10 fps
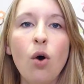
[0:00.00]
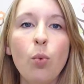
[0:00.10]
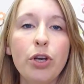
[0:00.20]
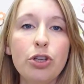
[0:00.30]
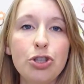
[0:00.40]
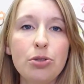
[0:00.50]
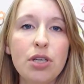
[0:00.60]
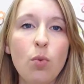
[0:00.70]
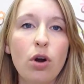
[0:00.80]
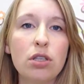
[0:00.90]
When you're
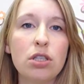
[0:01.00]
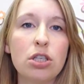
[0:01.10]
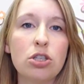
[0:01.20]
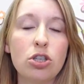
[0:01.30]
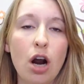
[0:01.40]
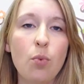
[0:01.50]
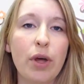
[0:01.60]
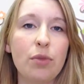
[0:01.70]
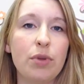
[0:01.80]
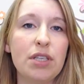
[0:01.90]
choosing words to start
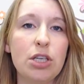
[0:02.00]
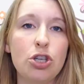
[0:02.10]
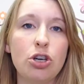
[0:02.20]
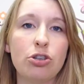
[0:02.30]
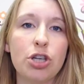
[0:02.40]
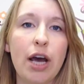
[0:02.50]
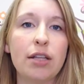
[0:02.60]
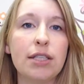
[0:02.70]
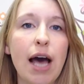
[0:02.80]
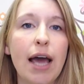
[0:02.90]
with teaching your child
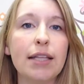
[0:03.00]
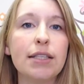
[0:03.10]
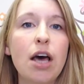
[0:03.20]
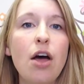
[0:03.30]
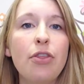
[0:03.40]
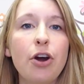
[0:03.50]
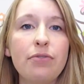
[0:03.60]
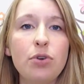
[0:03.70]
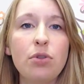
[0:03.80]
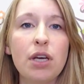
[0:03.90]
signs, there are a
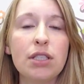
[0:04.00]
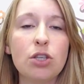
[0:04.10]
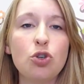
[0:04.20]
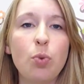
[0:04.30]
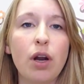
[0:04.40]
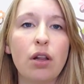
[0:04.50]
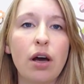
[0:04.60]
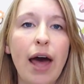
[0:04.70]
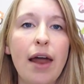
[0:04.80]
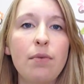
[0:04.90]
few things that you want to look
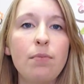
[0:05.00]
at.